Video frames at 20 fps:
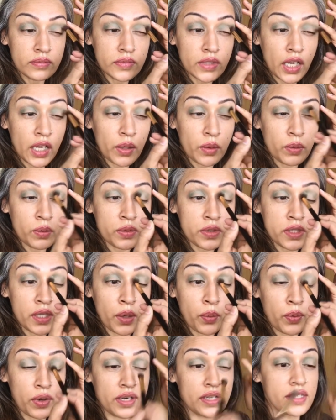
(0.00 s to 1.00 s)
I also
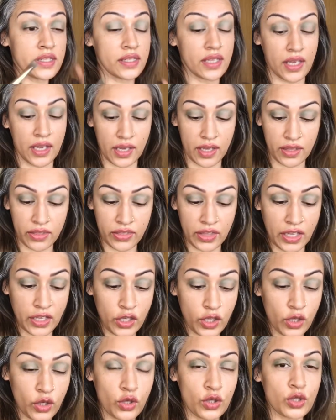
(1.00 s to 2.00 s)
want to say
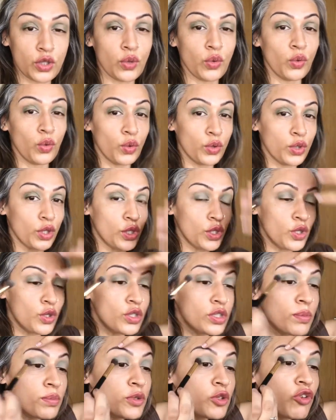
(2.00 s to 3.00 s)
thank you to all the new
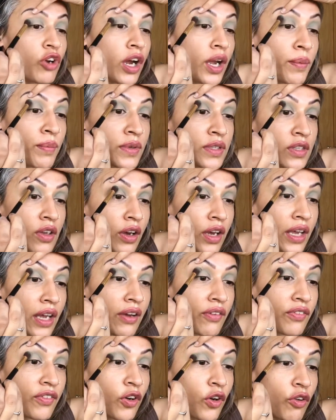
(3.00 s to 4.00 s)
subscribers I
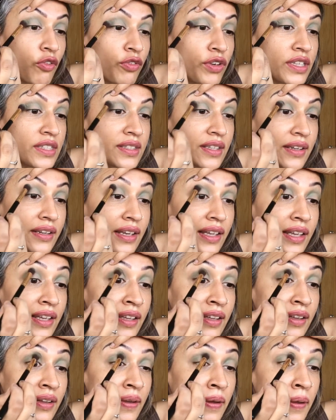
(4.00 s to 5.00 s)
have got recently.
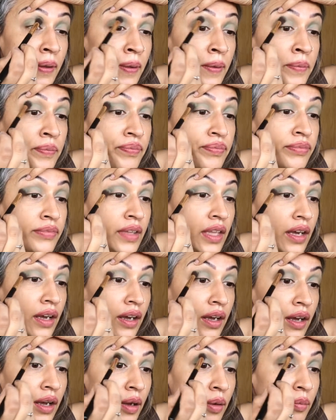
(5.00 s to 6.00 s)

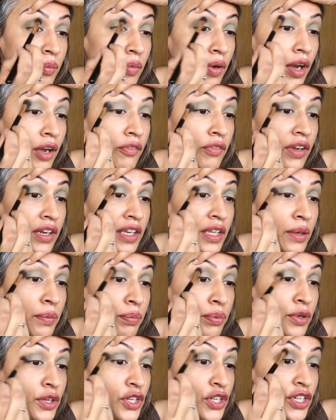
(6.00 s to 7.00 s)
I really
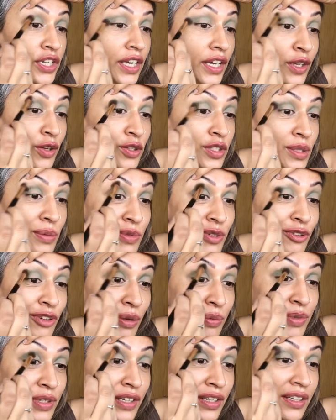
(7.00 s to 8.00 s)
appreciate your
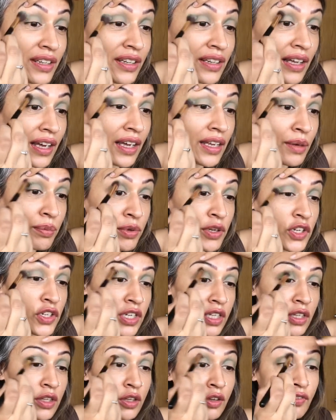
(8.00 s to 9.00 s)
subscription and appreciate
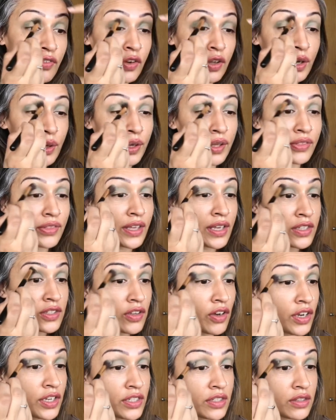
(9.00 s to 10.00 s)
that you're following this.
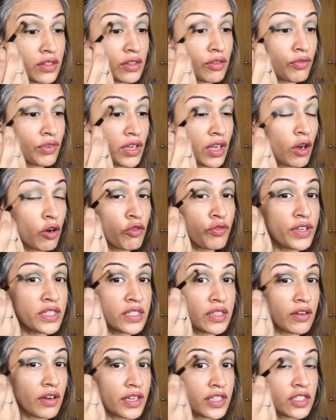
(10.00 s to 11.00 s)
The whole reason
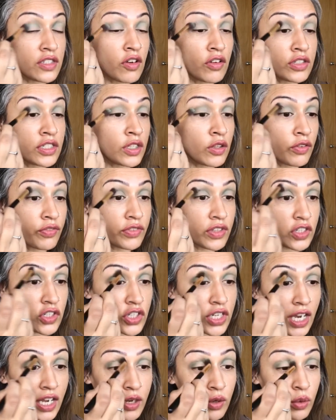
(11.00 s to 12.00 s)
I started off this
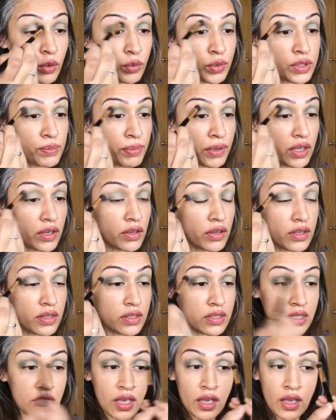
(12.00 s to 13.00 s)
channel was because